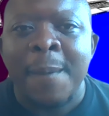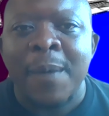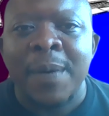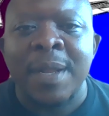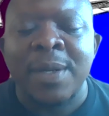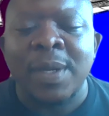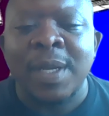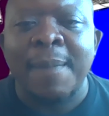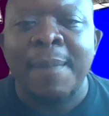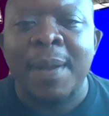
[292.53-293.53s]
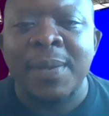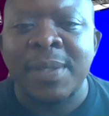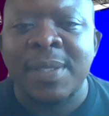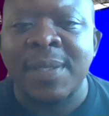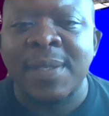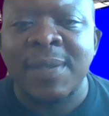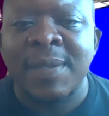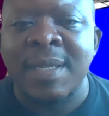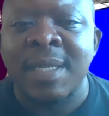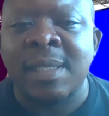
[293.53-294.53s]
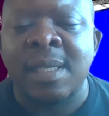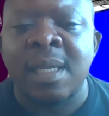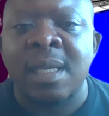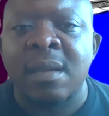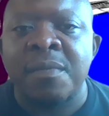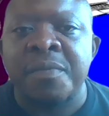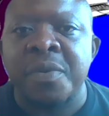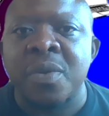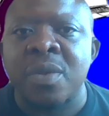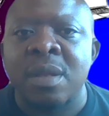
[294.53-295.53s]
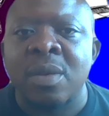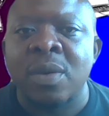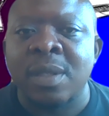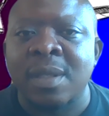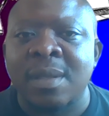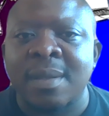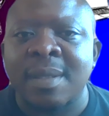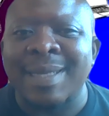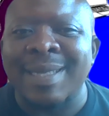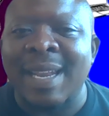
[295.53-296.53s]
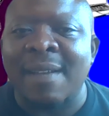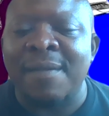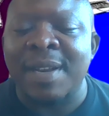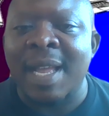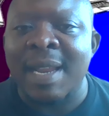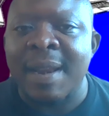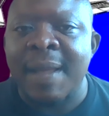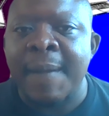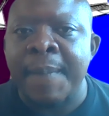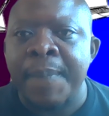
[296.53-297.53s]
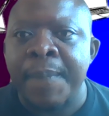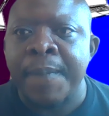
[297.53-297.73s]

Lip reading: when you're talking about, let's say for those that have done